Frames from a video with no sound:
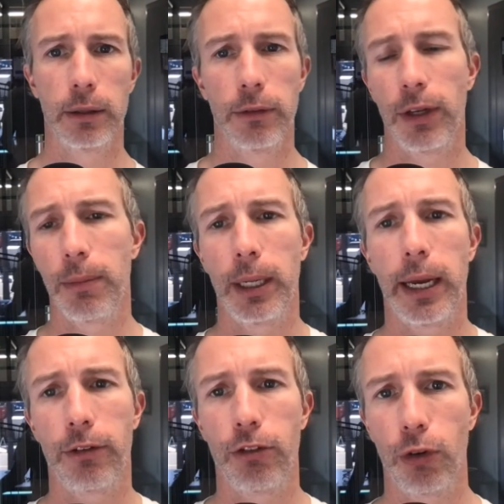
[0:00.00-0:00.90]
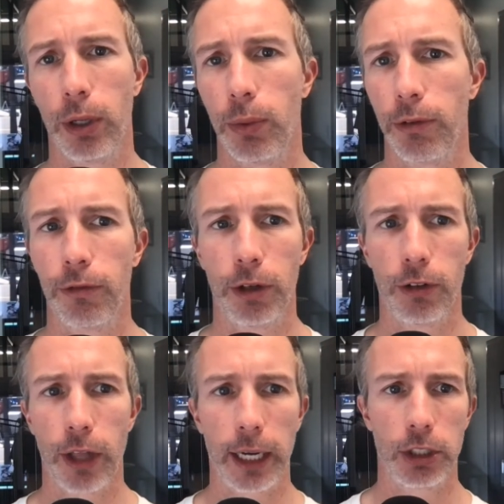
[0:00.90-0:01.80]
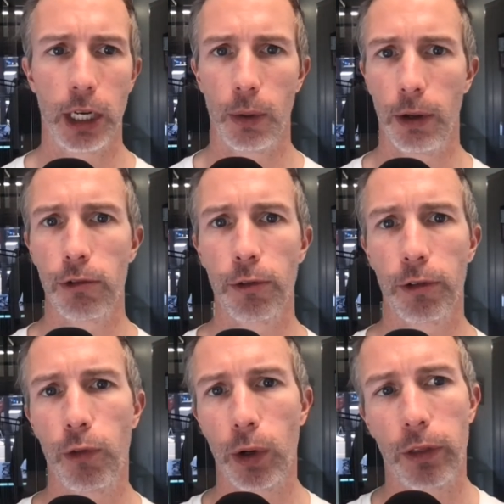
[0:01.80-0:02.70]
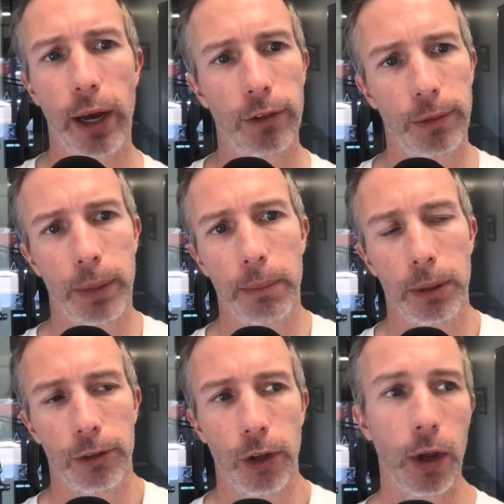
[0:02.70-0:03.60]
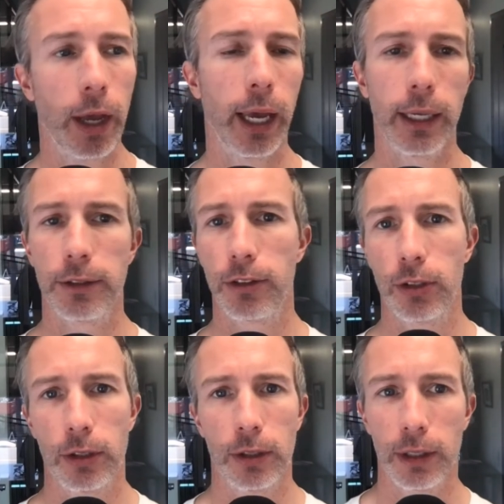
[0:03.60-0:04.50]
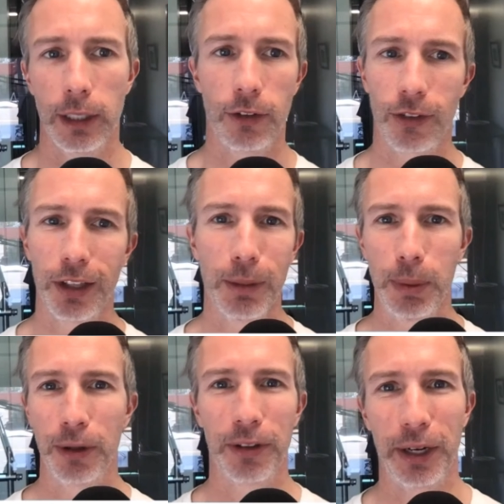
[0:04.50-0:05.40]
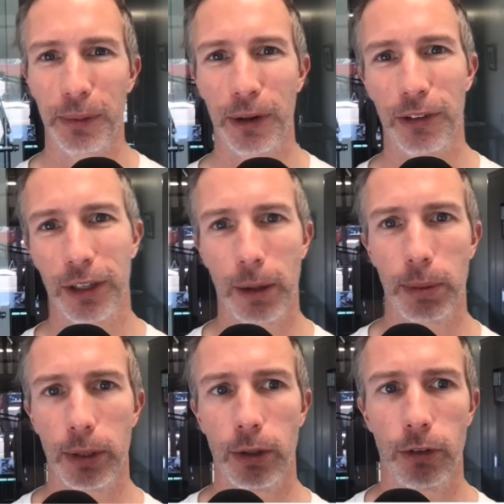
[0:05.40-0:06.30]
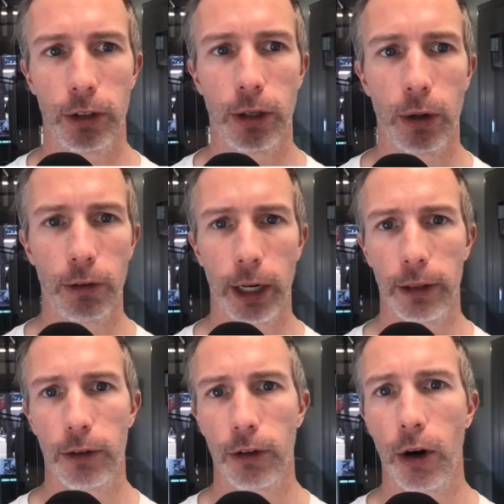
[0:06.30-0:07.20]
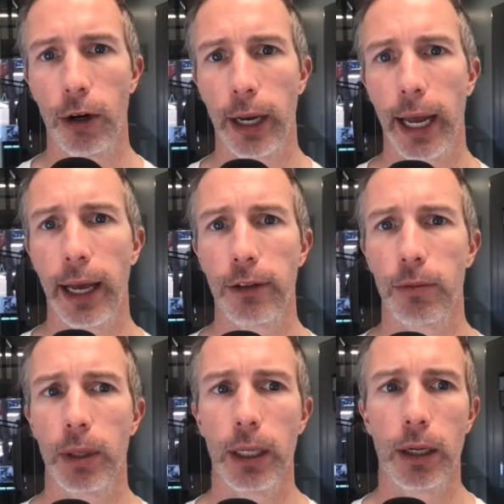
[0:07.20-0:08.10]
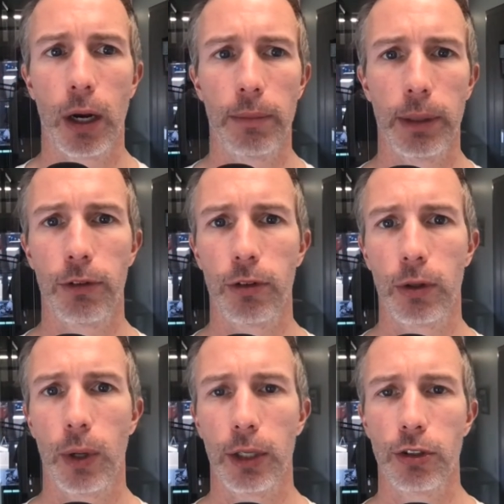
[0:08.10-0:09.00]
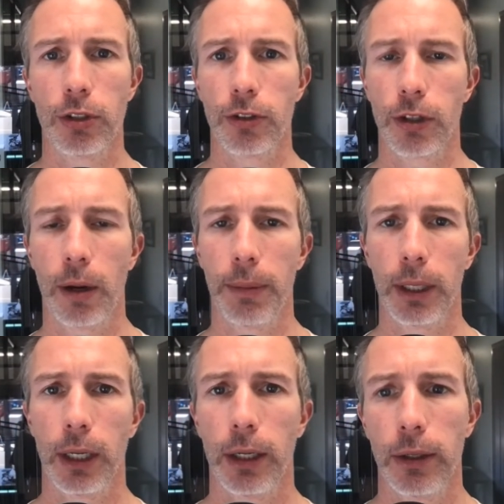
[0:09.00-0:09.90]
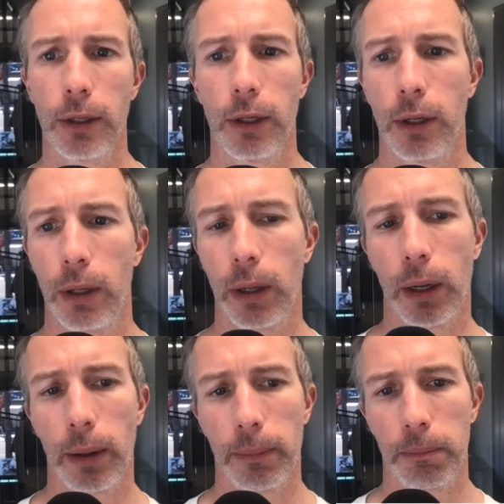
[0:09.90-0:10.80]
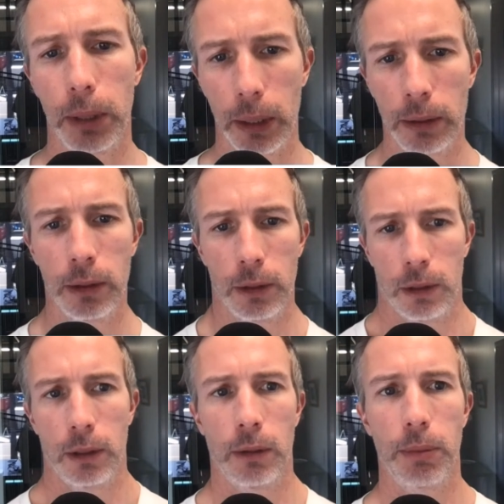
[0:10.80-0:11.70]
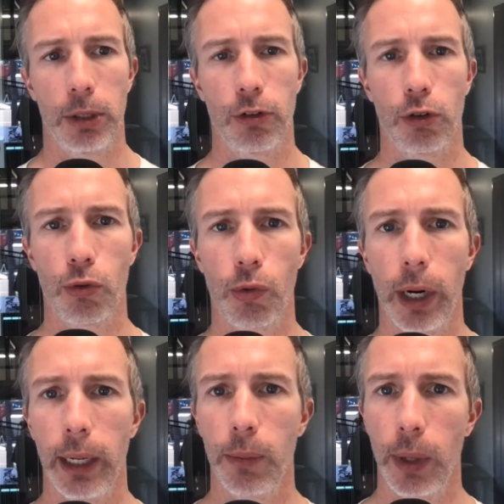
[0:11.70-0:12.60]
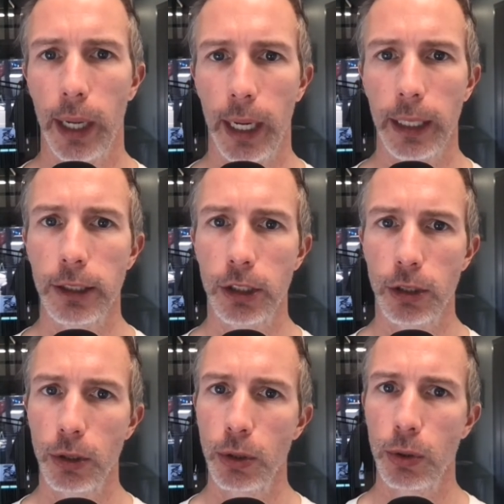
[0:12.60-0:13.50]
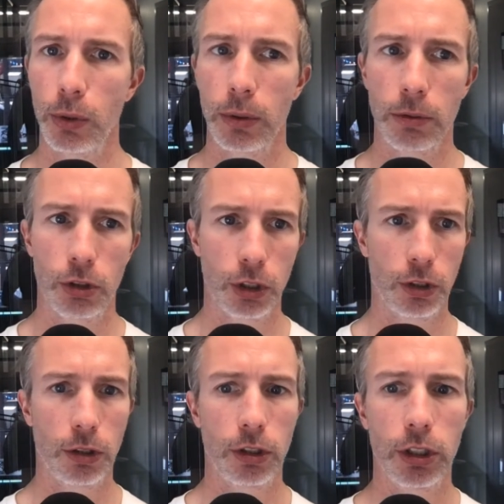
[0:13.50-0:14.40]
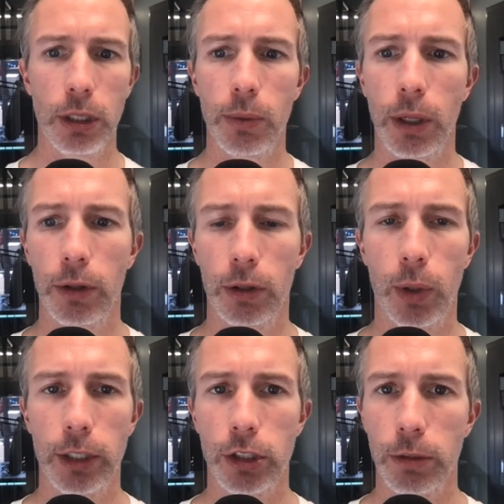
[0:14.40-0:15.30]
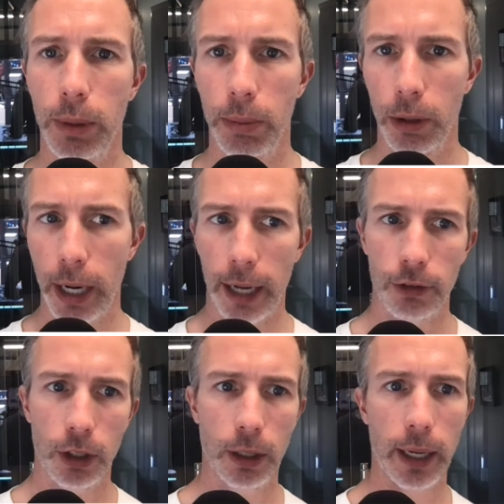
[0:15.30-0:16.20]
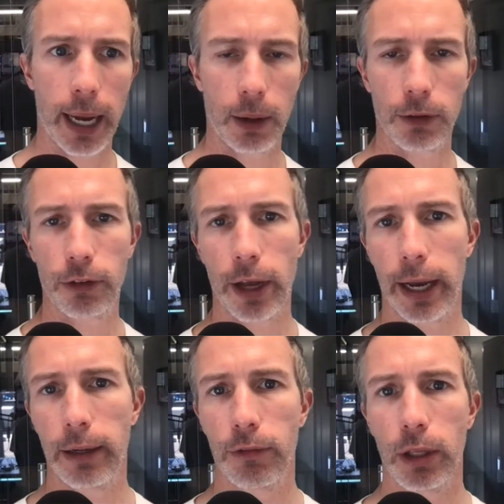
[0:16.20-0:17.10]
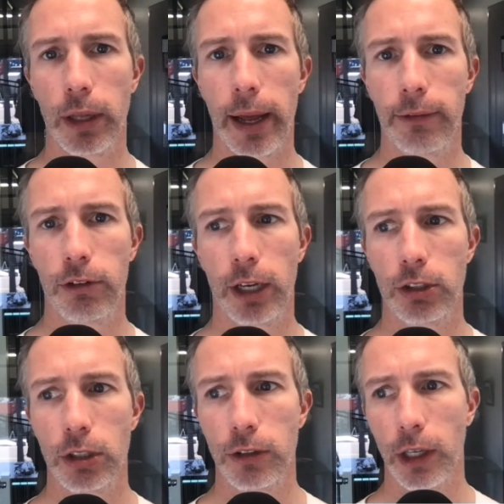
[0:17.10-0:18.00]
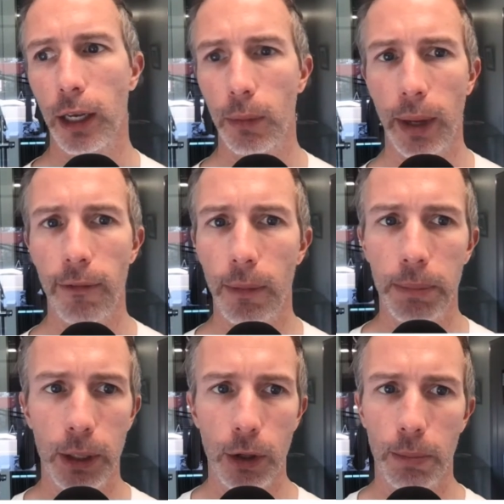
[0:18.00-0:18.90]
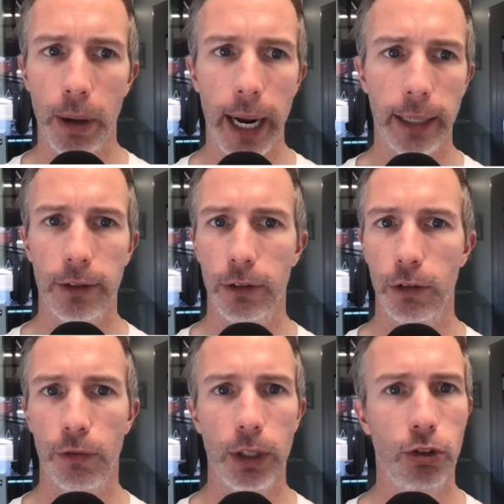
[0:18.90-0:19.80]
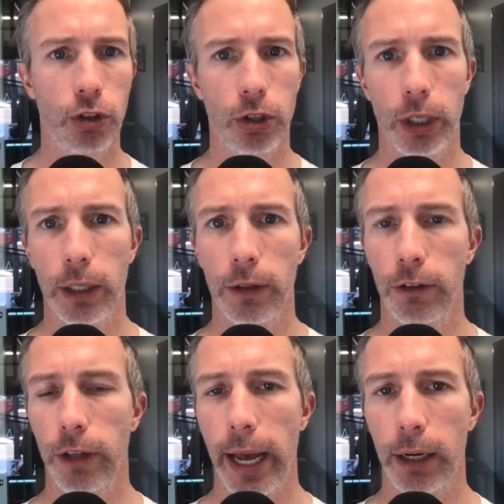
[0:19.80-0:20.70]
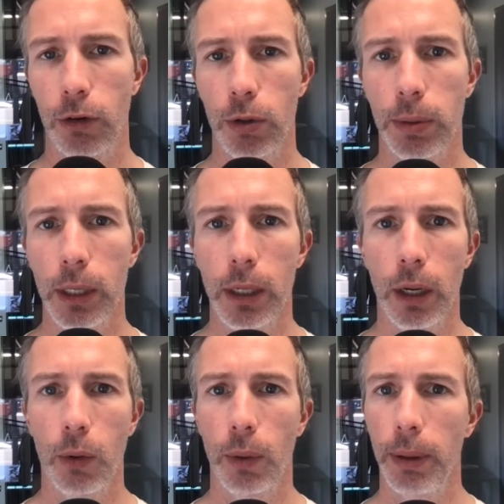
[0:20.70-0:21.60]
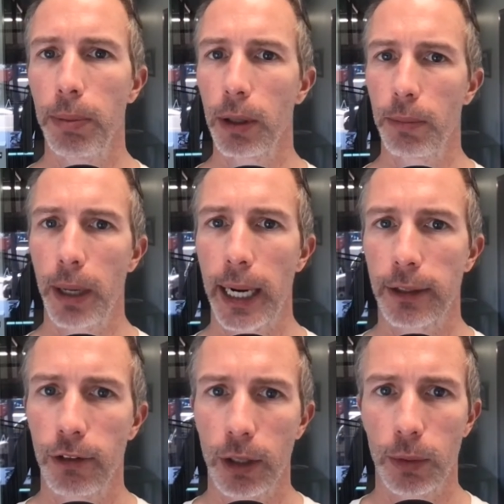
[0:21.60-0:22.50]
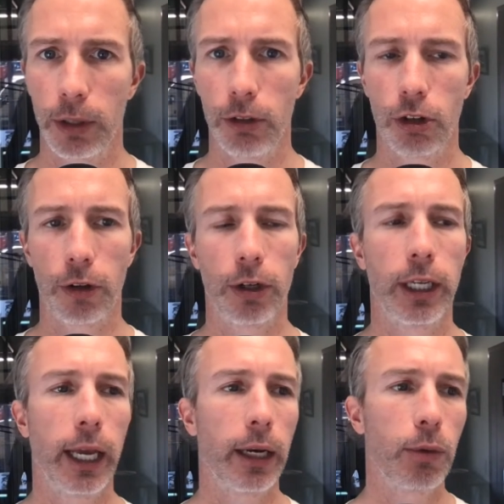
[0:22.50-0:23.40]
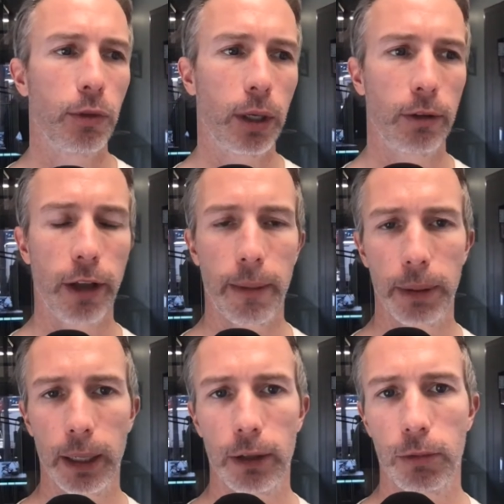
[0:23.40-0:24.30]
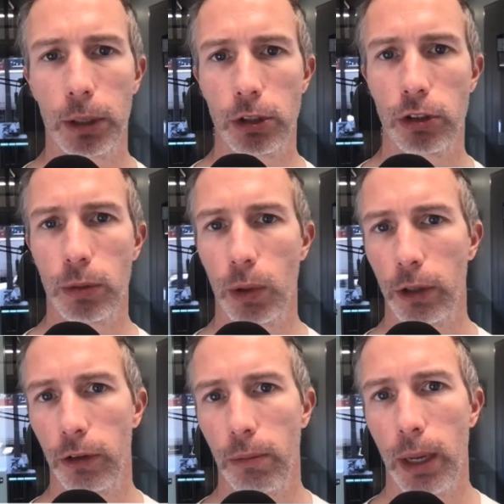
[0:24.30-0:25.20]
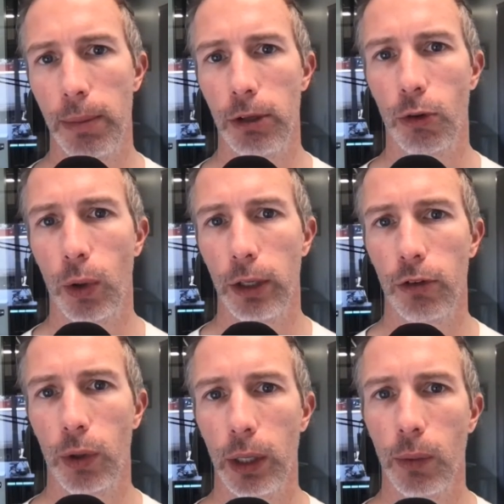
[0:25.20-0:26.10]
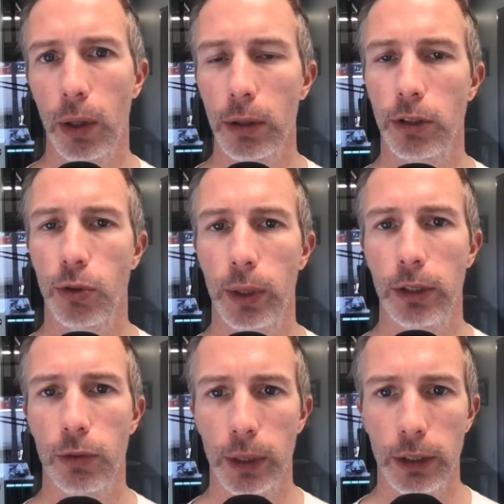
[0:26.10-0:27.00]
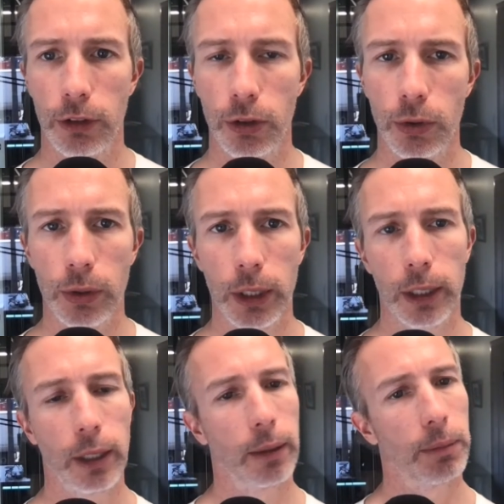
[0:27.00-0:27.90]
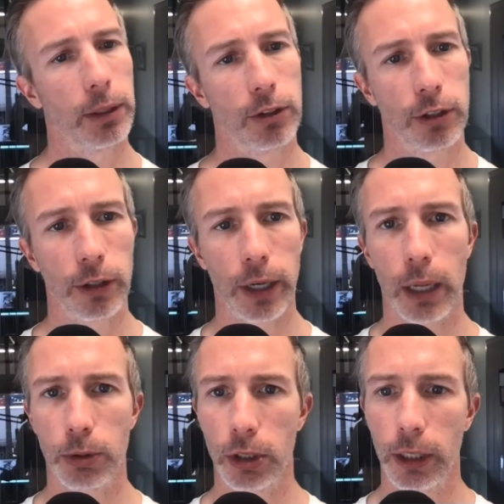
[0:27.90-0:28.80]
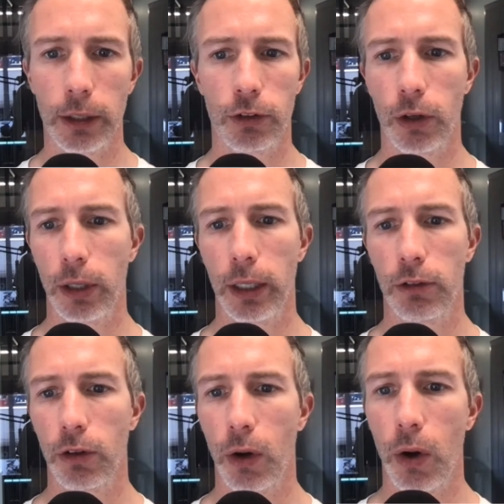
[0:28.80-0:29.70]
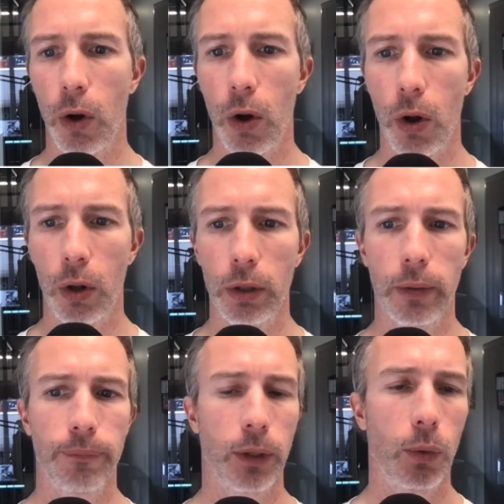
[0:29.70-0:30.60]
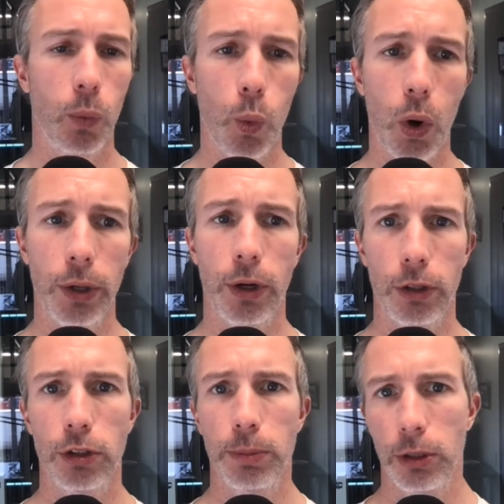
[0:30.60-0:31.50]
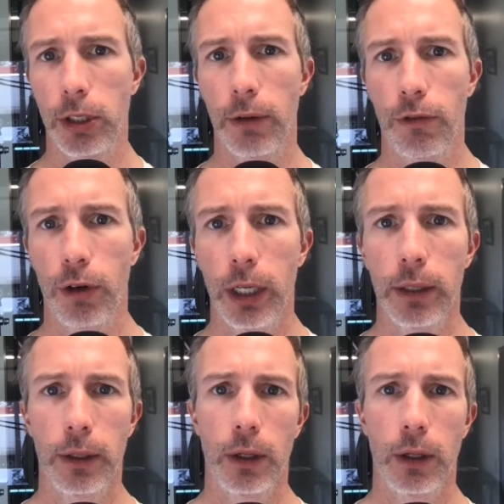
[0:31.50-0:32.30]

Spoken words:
If anybody hasn't joined, we have a free Slack channel. We have over 4,000 members. Hey, it's sleepier than it was a couple years ago, right? There aren't as many comments or questions coming in, but it's a great way to just see what other questions people are asking outside of the live sessions. And we have a peer practice feature in the Slack group where people are practicing with each other. Again, I don't think it's happening as much as it was in maybe 2021 or 2022, but it's still an option, and it's all 100% free.